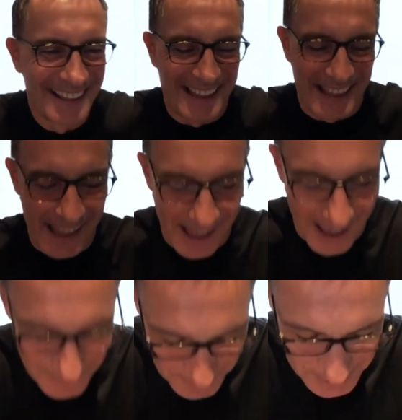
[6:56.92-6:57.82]

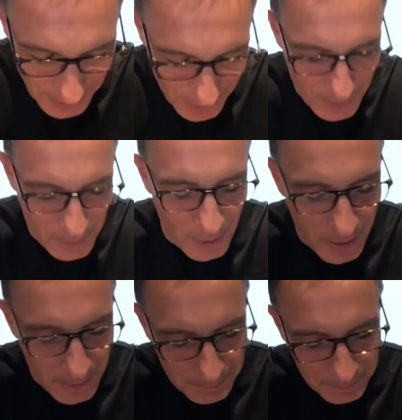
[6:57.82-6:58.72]
Yeah, so
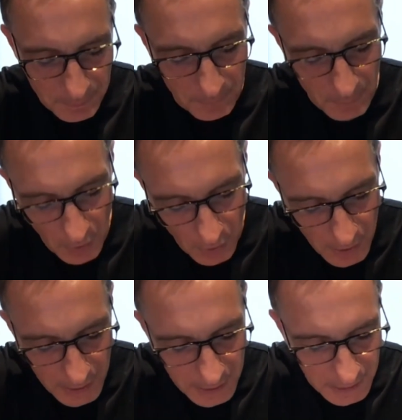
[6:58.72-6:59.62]
um,
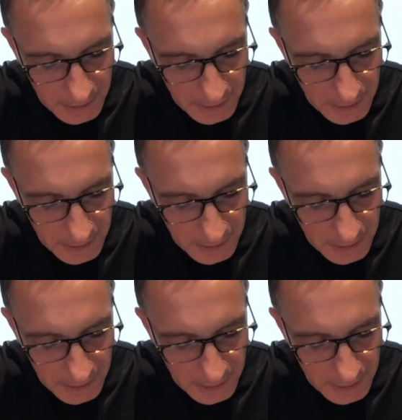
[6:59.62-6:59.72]
I